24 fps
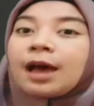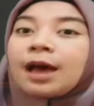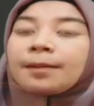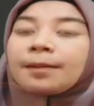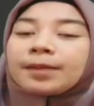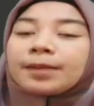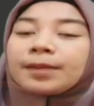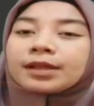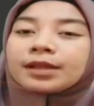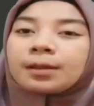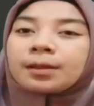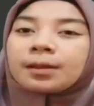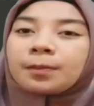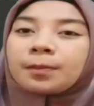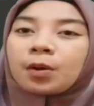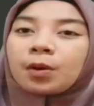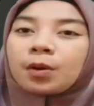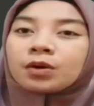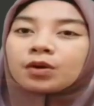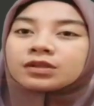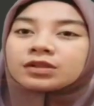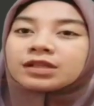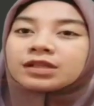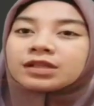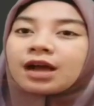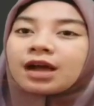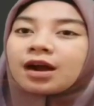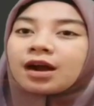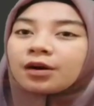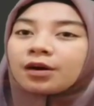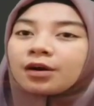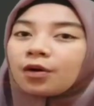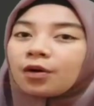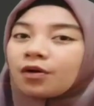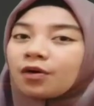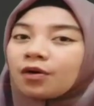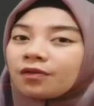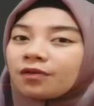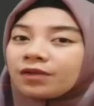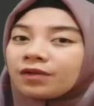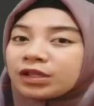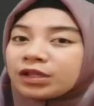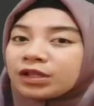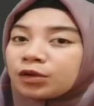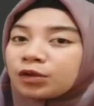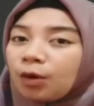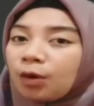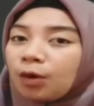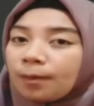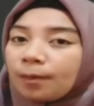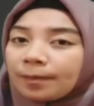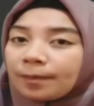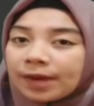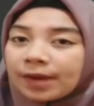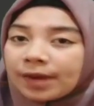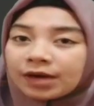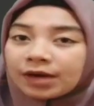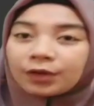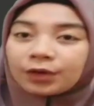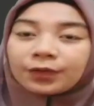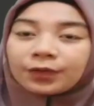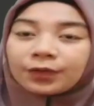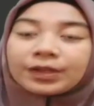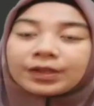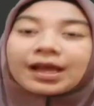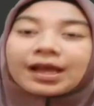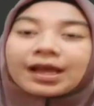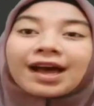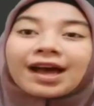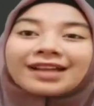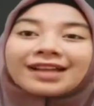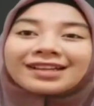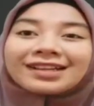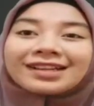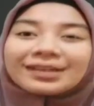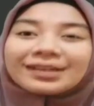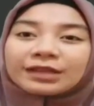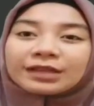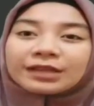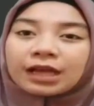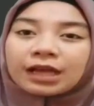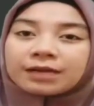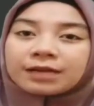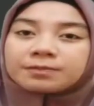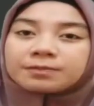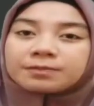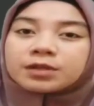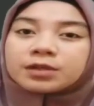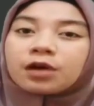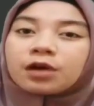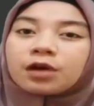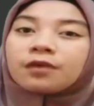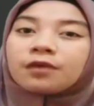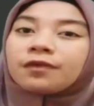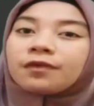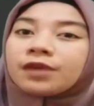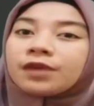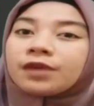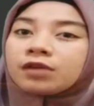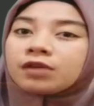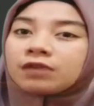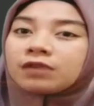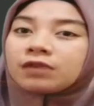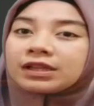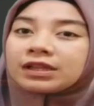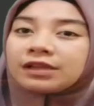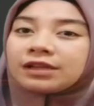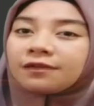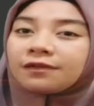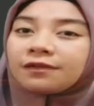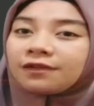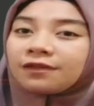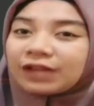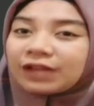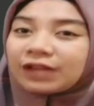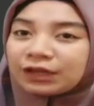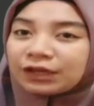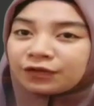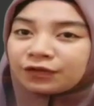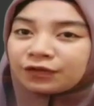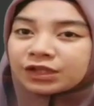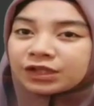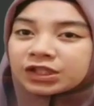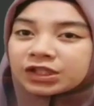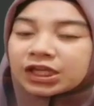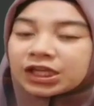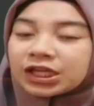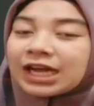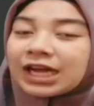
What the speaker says: Metaphors are often compared with other types of figurative language,